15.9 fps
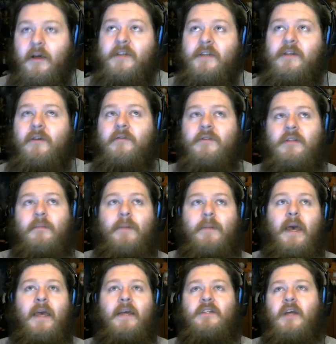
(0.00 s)
as long as the
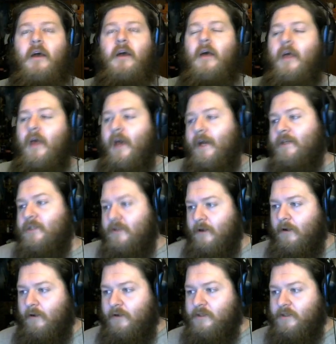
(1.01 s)
page has
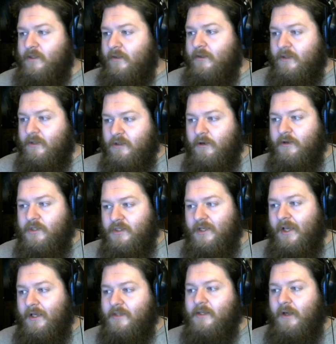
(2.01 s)
charged, the charge
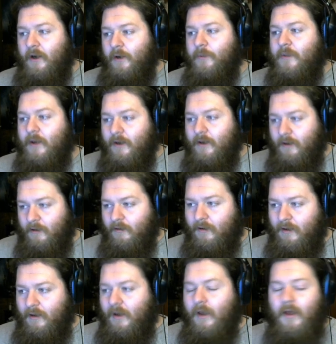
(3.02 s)
text on the
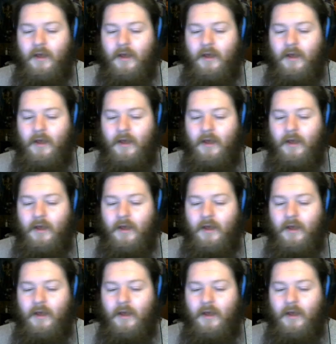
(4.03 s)
card,